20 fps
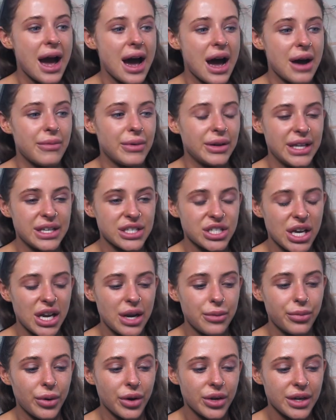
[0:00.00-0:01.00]
And then
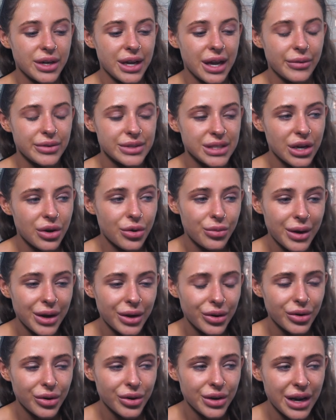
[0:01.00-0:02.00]
Shannon bought it and I was like, oh my
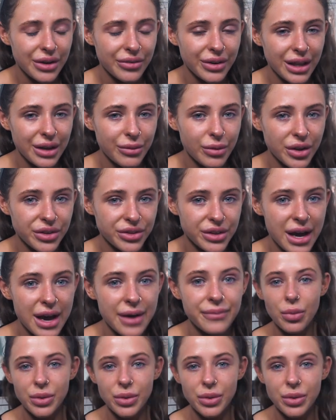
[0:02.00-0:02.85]
god, I really want that.